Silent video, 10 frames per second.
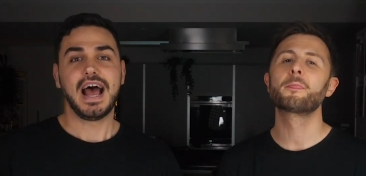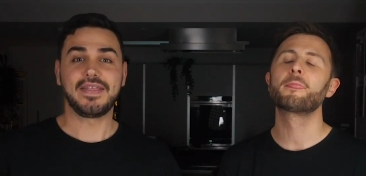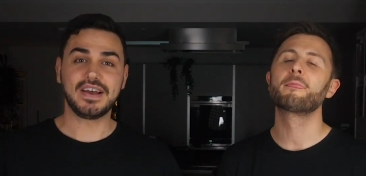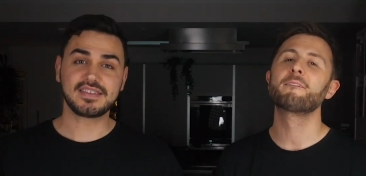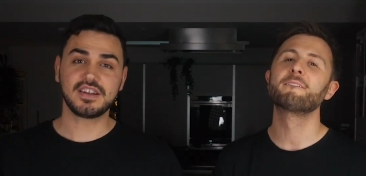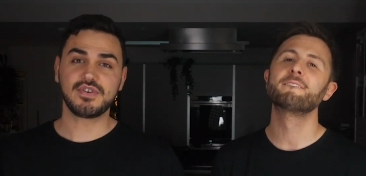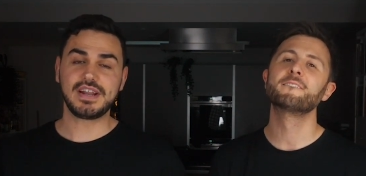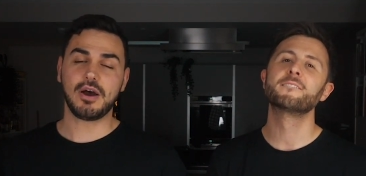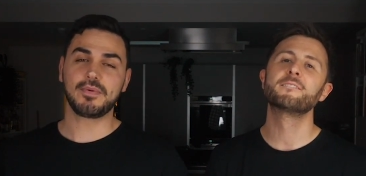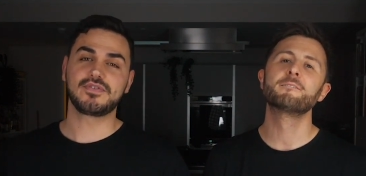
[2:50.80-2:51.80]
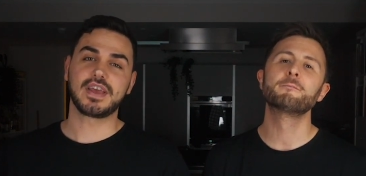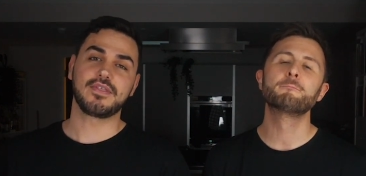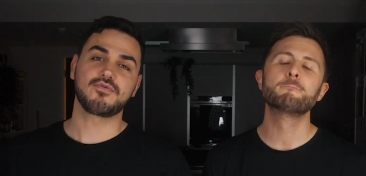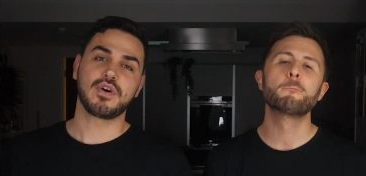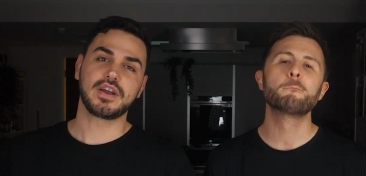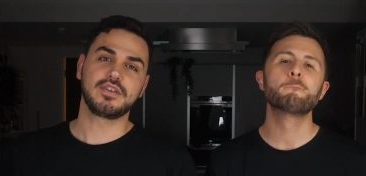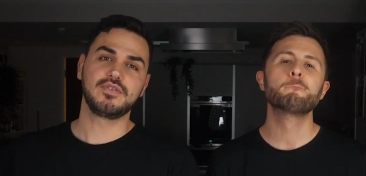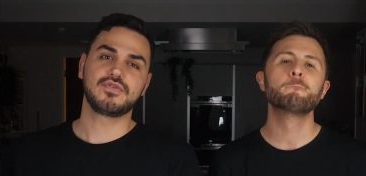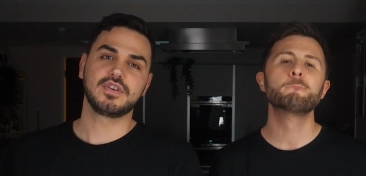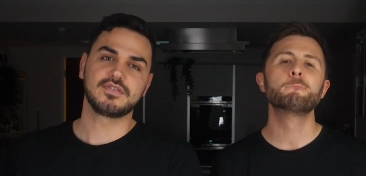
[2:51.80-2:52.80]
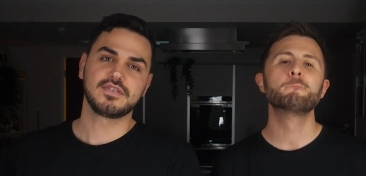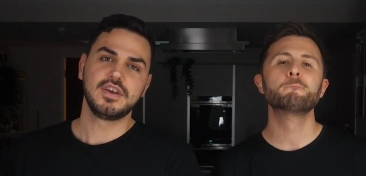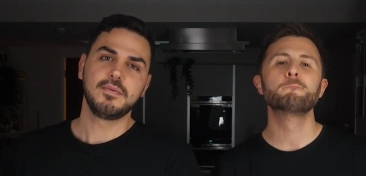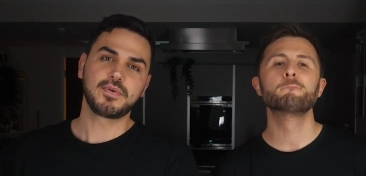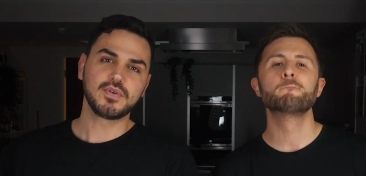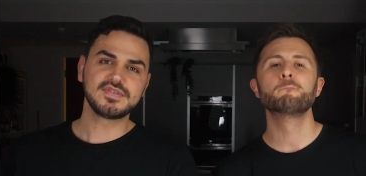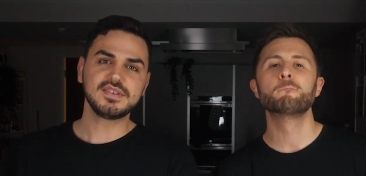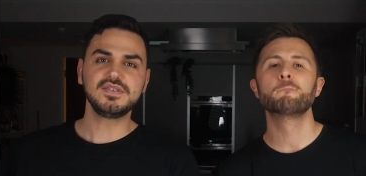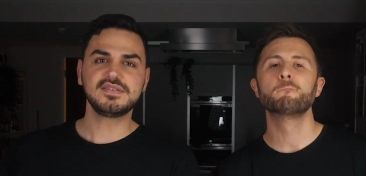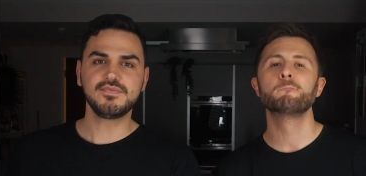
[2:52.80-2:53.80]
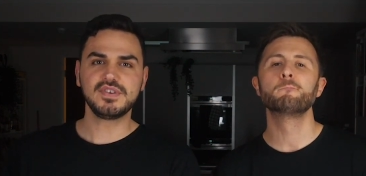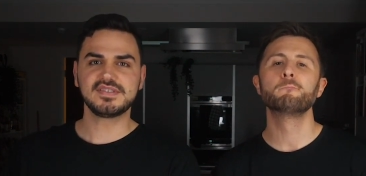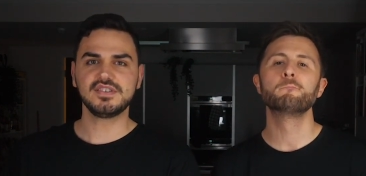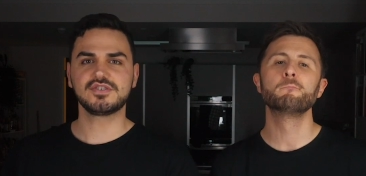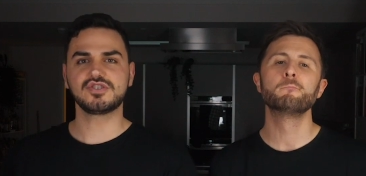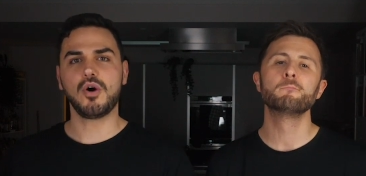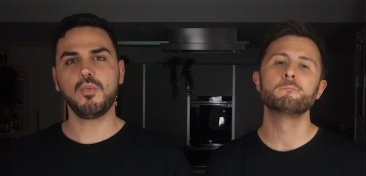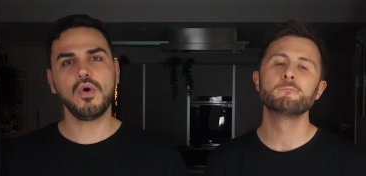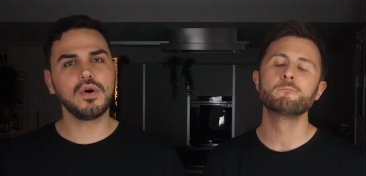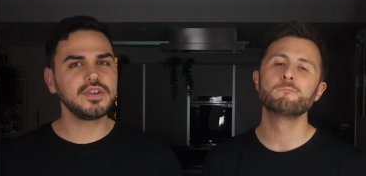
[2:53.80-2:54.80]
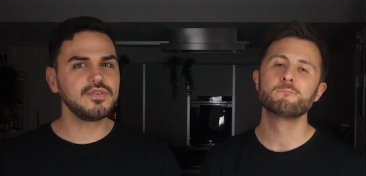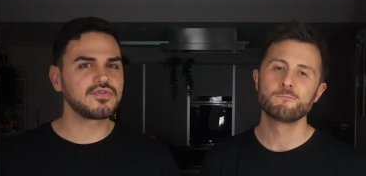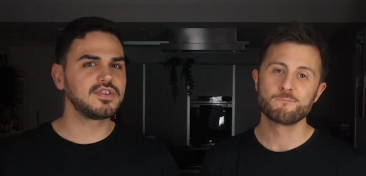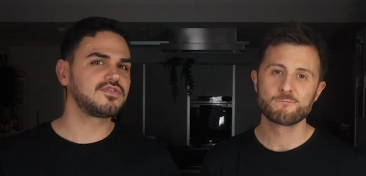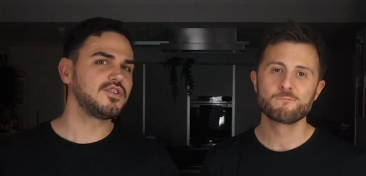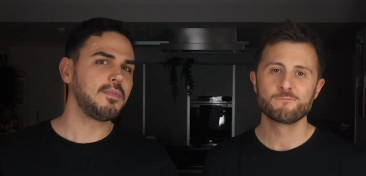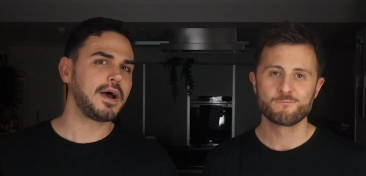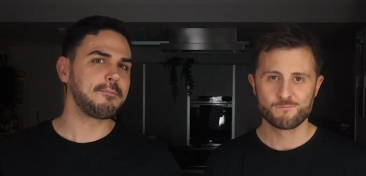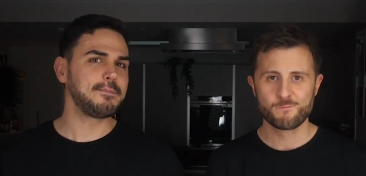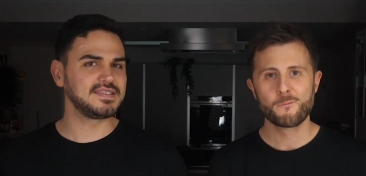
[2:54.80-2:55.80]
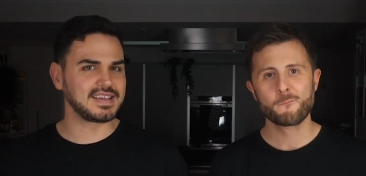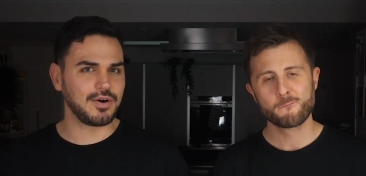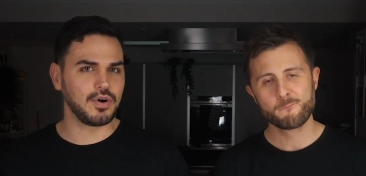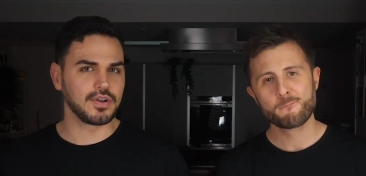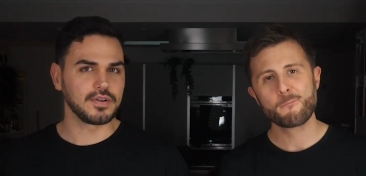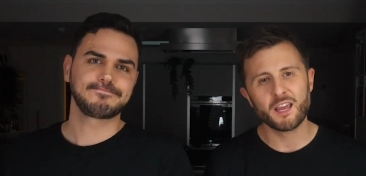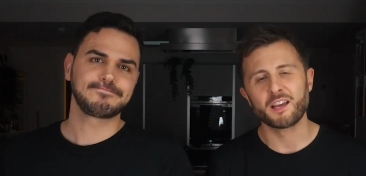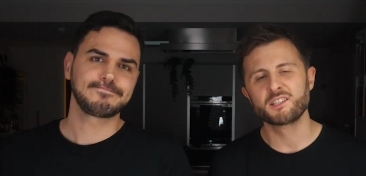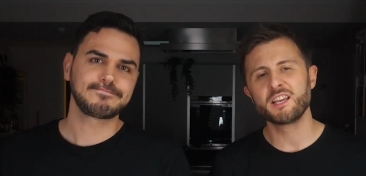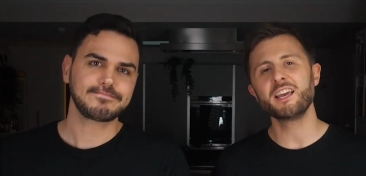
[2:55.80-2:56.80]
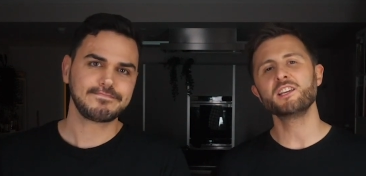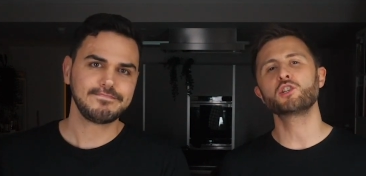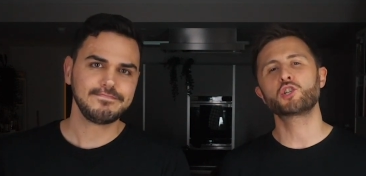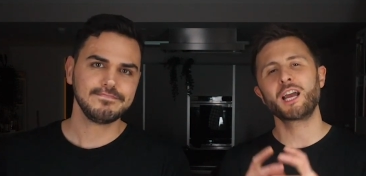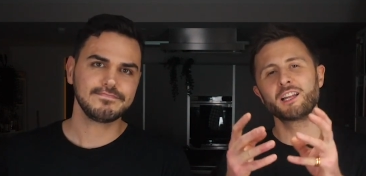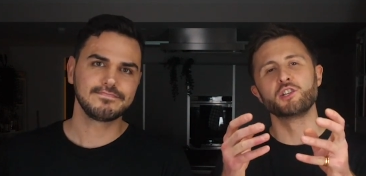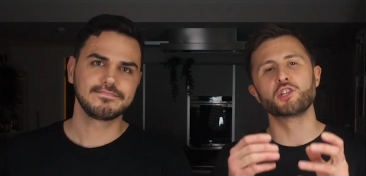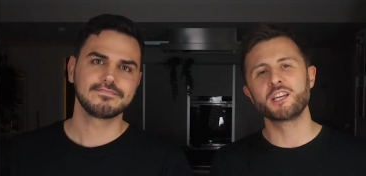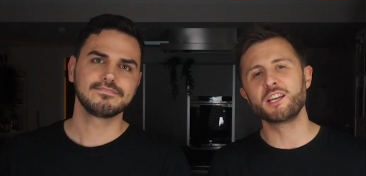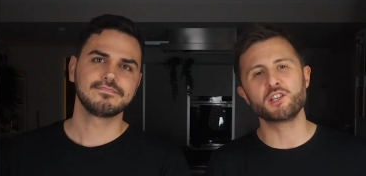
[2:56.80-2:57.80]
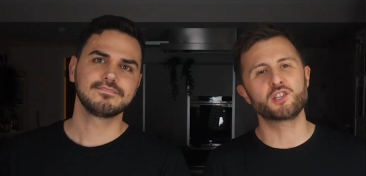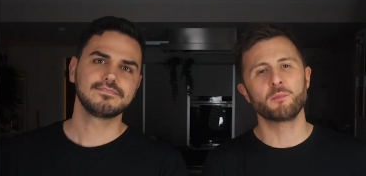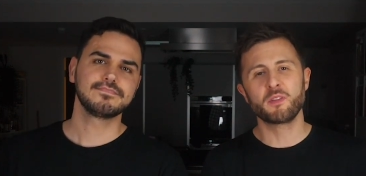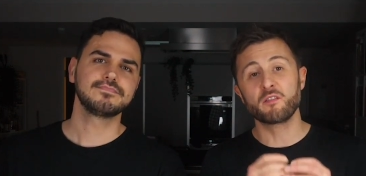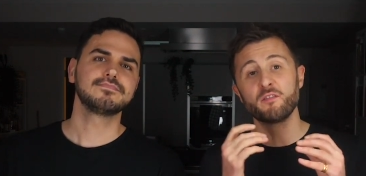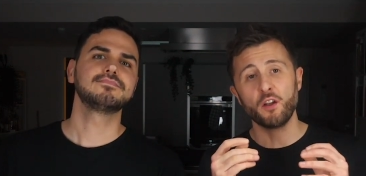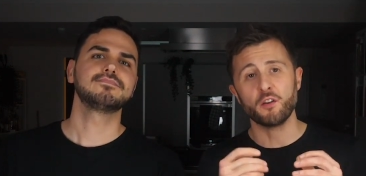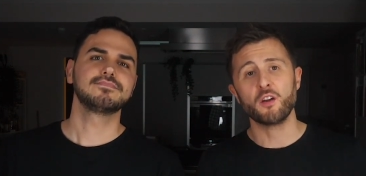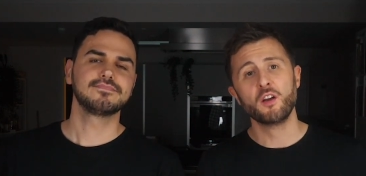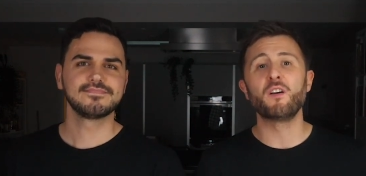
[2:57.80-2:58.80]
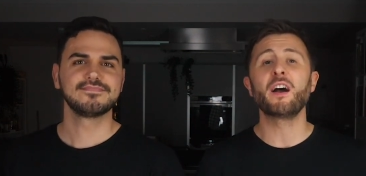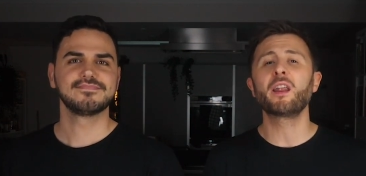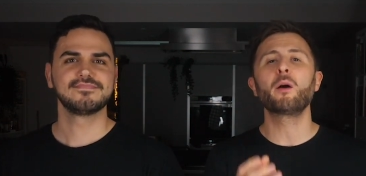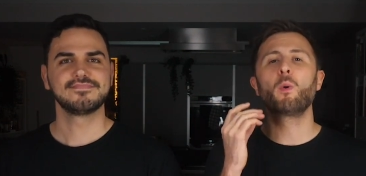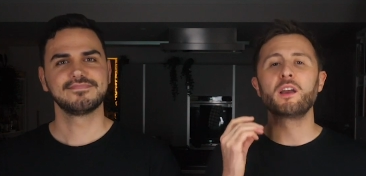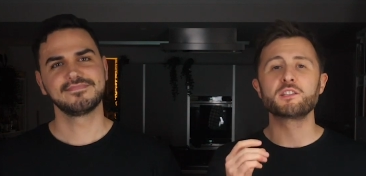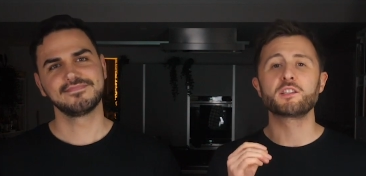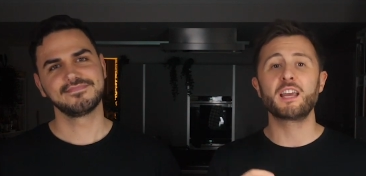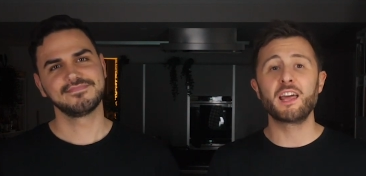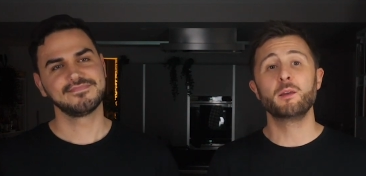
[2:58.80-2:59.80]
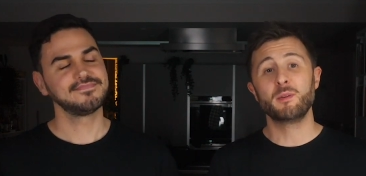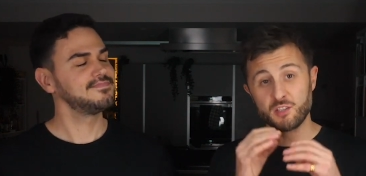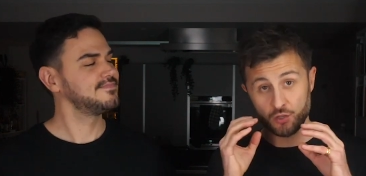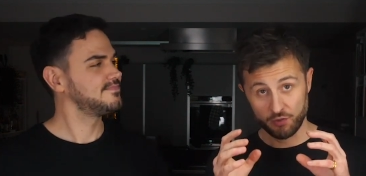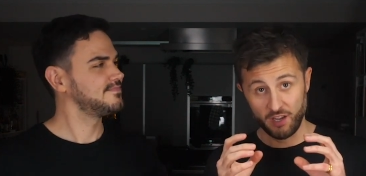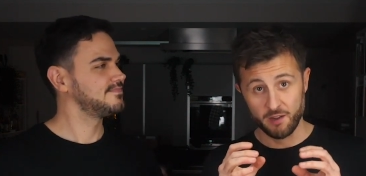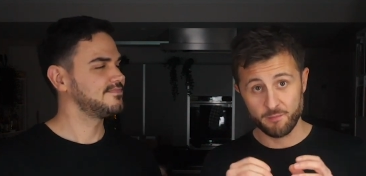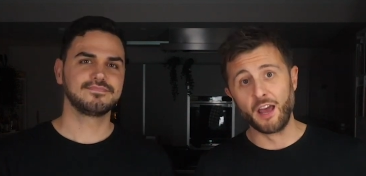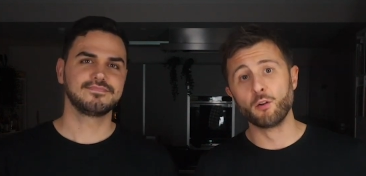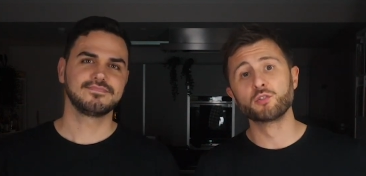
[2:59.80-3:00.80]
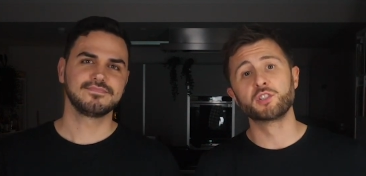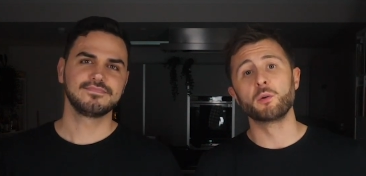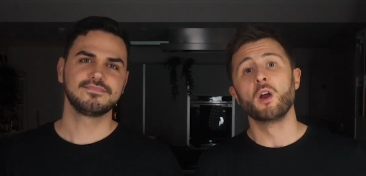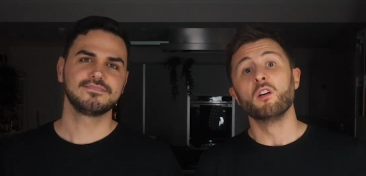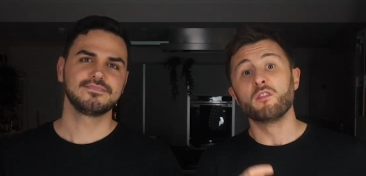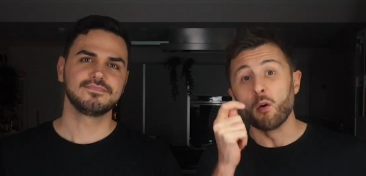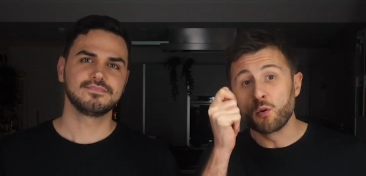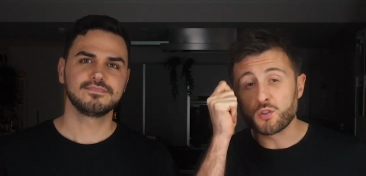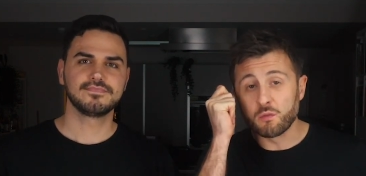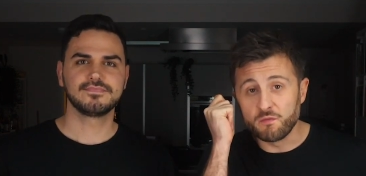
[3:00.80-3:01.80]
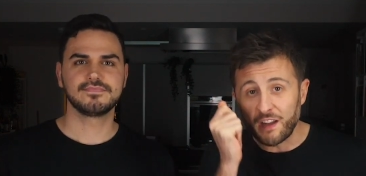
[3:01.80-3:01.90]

Speaker 1: and that's gonna really help you to get the right nutrients. But also do some research on what nutrients you might miss out on.
Speaker 2: Yeah, see it as a challenge, see it as something fun. Find out ways to get them into your diet, and also focus on